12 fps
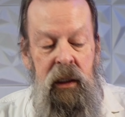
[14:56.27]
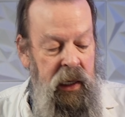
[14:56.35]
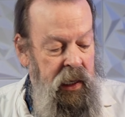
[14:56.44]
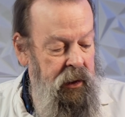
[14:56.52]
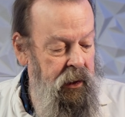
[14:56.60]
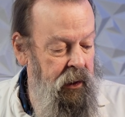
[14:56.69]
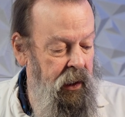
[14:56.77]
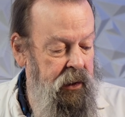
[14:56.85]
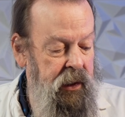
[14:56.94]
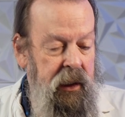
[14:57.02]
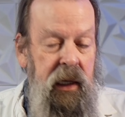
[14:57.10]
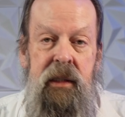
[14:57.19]
And then, like I
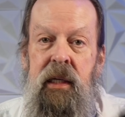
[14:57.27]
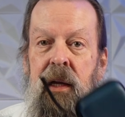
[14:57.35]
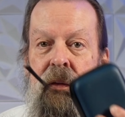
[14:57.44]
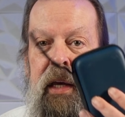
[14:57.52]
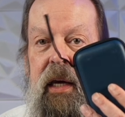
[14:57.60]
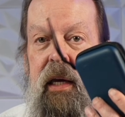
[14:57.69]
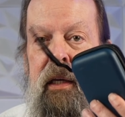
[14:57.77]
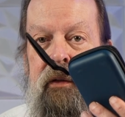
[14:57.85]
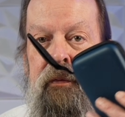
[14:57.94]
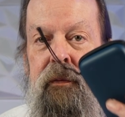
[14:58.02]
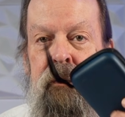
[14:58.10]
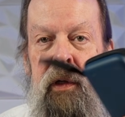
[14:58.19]
said, they sell
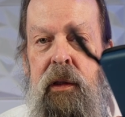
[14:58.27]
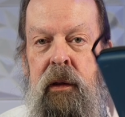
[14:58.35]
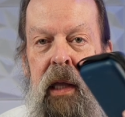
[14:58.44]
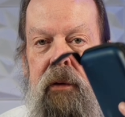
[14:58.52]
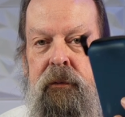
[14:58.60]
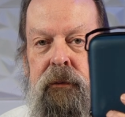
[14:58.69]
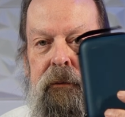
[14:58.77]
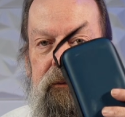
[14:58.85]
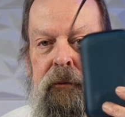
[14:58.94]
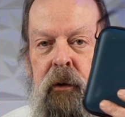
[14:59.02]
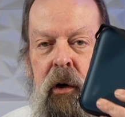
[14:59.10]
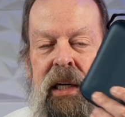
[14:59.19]
these with like
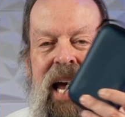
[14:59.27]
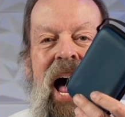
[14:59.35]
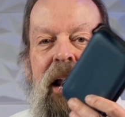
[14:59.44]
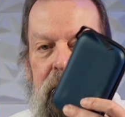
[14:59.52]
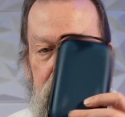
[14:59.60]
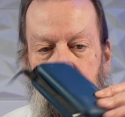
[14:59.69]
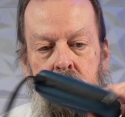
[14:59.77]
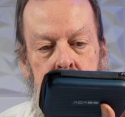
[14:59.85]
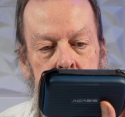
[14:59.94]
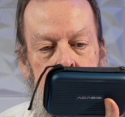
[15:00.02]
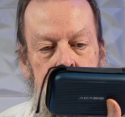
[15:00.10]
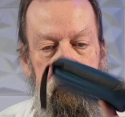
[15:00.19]
for a dollar
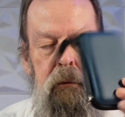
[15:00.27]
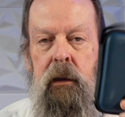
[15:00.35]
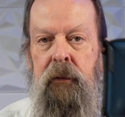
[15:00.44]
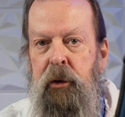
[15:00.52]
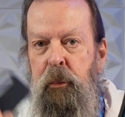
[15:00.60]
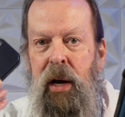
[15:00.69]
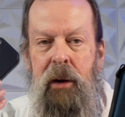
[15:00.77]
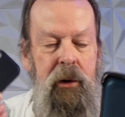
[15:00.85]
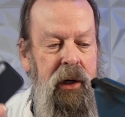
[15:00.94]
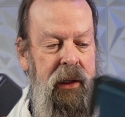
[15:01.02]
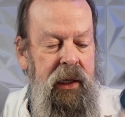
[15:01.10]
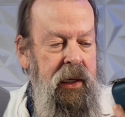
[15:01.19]
if you buy
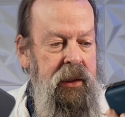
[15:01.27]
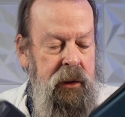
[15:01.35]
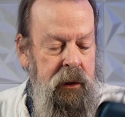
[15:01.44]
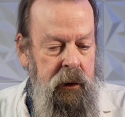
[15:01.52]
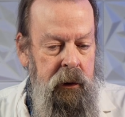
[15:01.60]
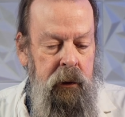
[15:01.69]
one of these.